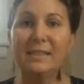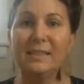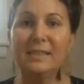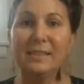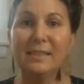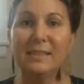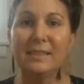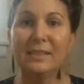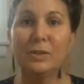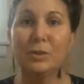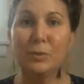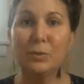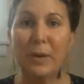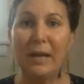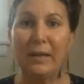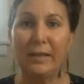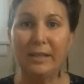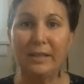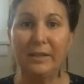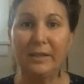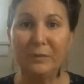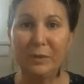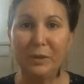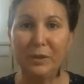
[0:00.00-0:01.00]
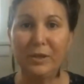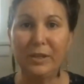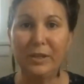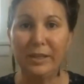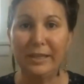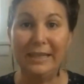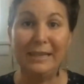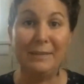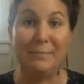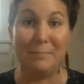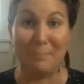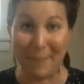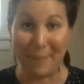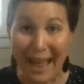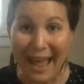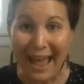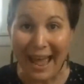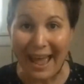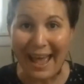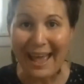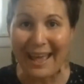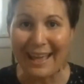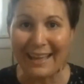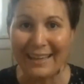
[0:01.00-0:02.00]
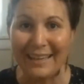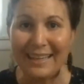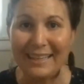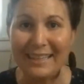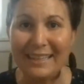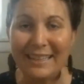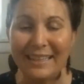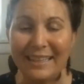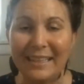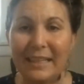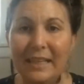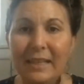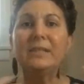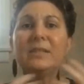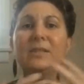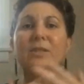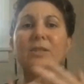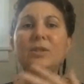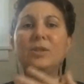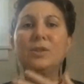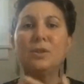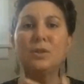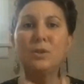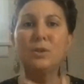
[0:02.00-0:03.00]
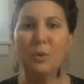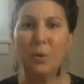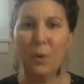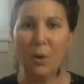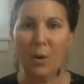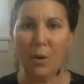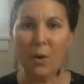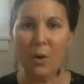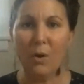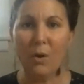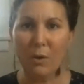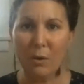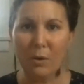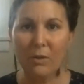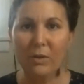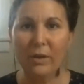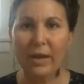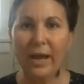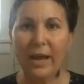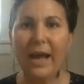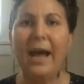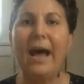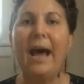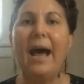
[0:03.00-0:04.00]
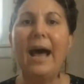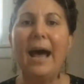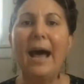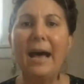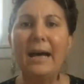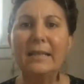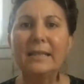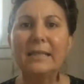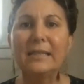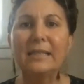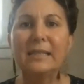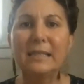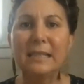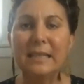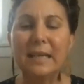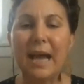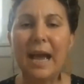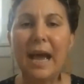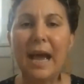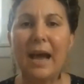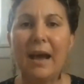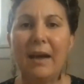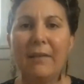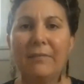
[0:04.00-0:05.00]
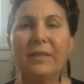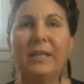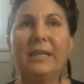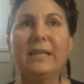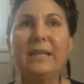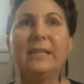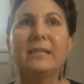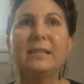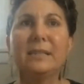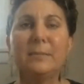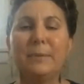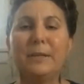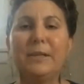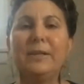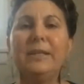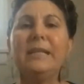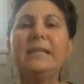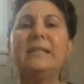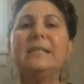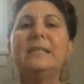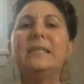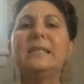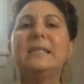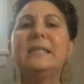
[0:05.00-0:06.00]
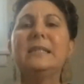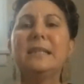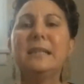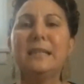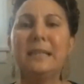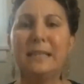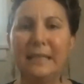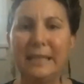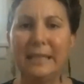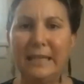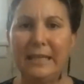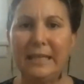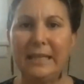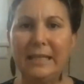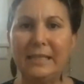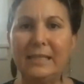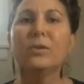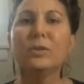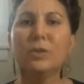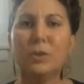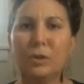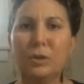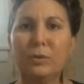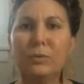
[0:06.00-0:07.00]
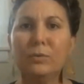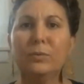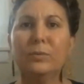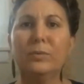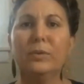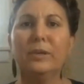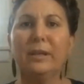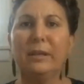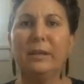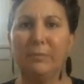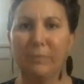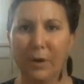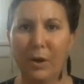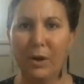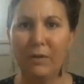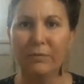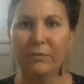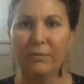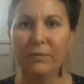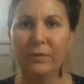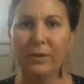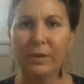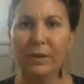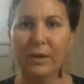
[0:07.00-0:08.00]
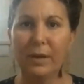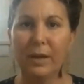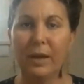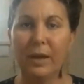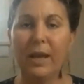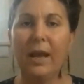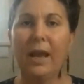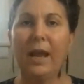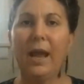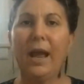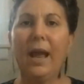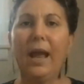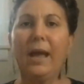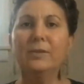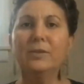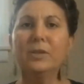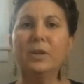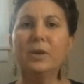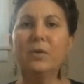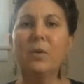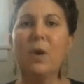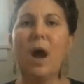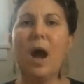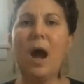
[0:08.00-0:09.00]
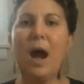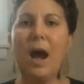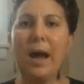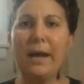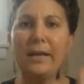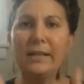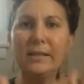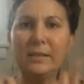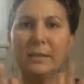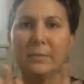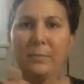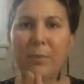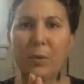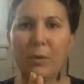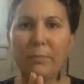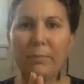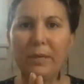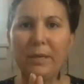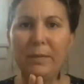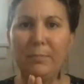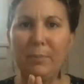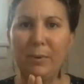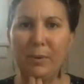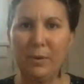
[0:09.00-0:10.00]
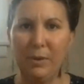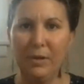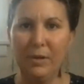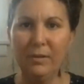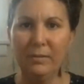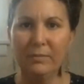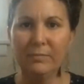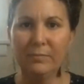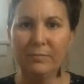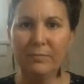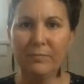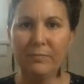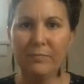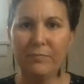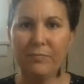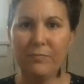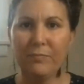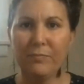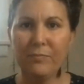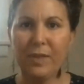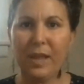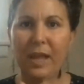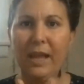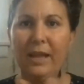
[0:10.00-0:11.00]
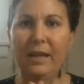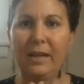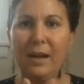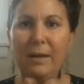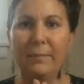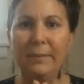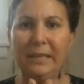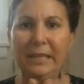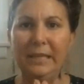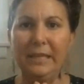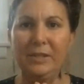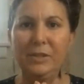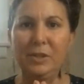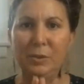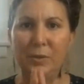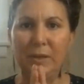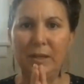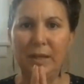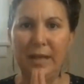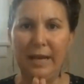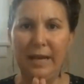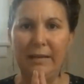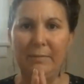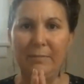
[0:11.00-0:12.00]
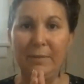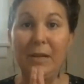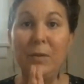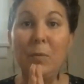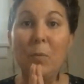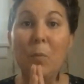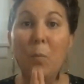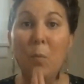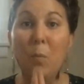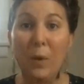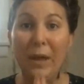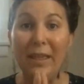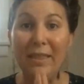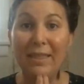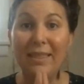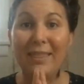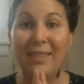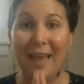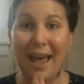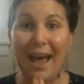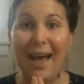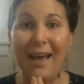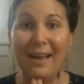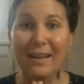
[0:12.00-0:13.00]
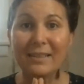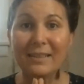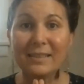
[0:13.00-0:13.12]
the duality of good and bad. The soul has to have the experiences it needs to evolve. And so I support people and coming into alignment with that,